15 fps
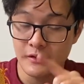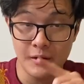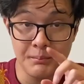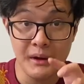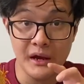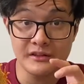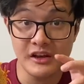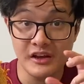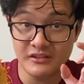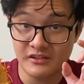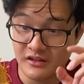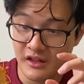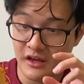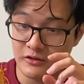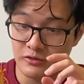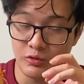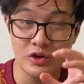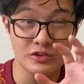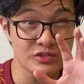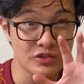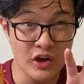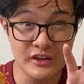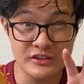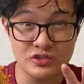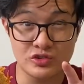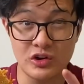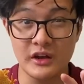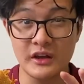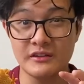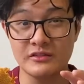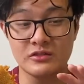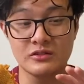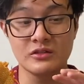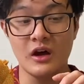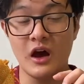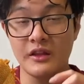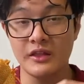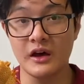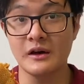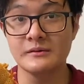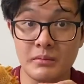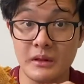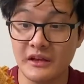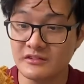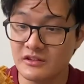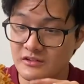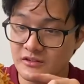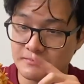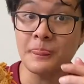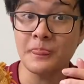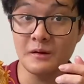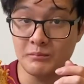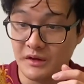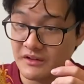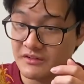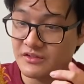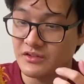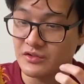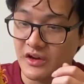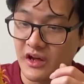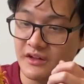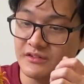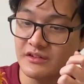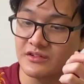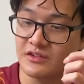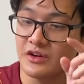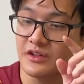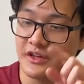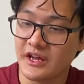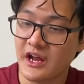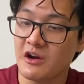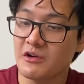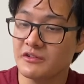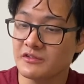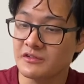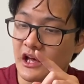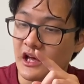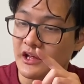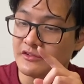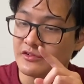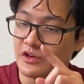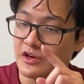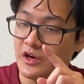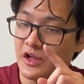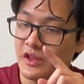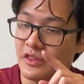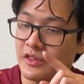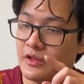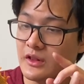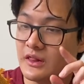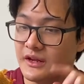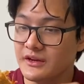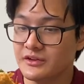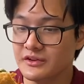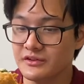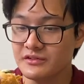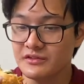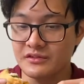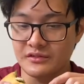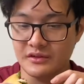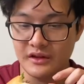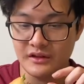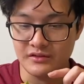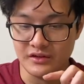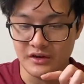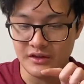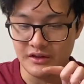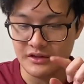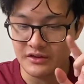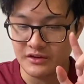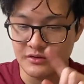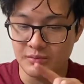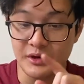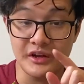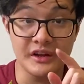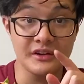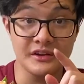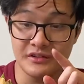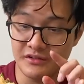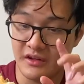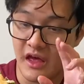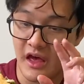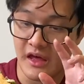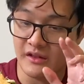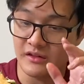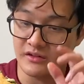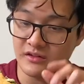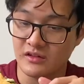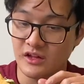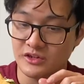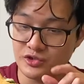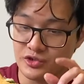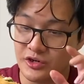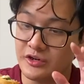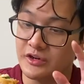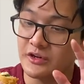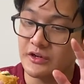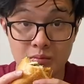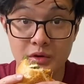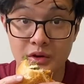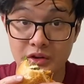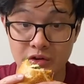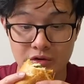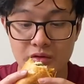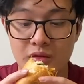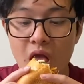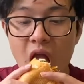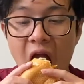The pate's in there as well. It's not as strong as other places, but it's still nice. It's got the carrots, it's got the lettuce, it's got the spring onions and the cilantro. Pretty good.